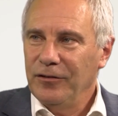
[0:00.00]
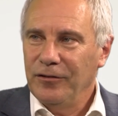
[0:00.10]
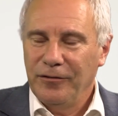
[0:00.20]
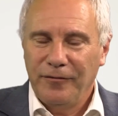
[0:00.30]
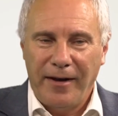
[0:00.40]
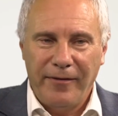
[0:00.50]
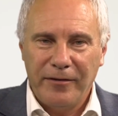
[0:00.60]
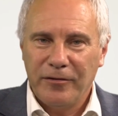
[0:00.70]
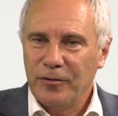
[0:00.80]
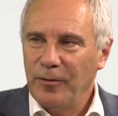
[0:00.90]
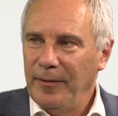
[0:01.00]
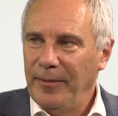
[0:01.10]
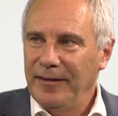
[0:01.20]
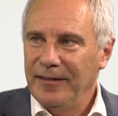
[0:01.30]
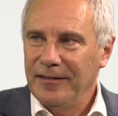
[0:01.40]
to 500 square
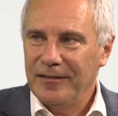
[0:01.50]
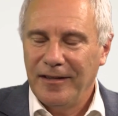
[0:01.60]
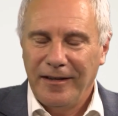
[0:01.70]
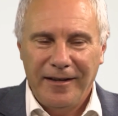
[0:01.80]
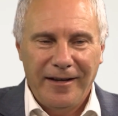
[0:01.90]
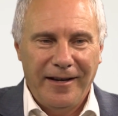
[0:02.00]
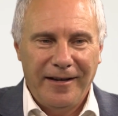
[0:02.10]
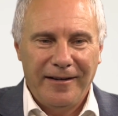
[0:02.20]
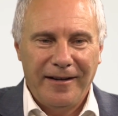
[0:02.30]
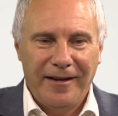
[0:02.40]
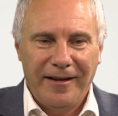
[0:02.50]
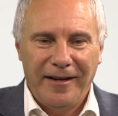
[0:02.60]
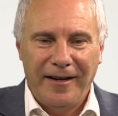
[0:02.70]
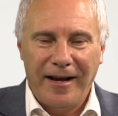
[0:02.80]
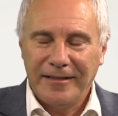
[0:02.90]
meters in
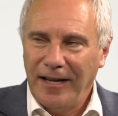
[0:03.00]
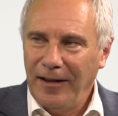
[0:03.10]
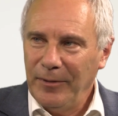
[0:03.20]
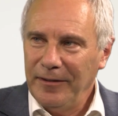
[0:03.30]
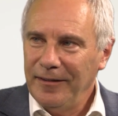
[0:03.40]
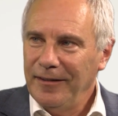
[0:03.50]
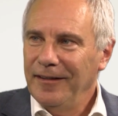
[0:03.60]
Artarmon.